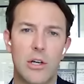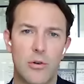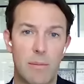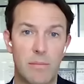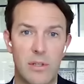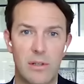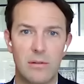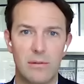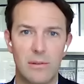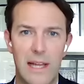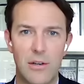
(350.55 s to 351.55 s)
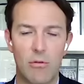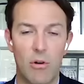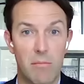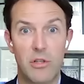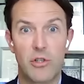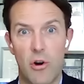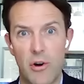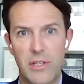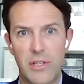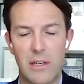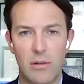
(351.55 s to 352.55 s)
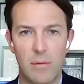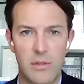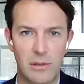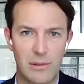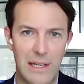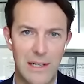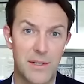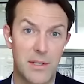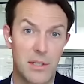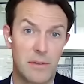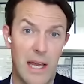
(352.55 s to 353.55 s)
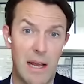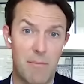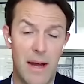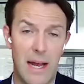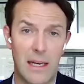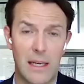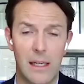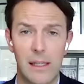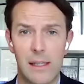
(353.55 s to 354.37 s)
crypto lender or the majority crypto lender, Silvergate Bank.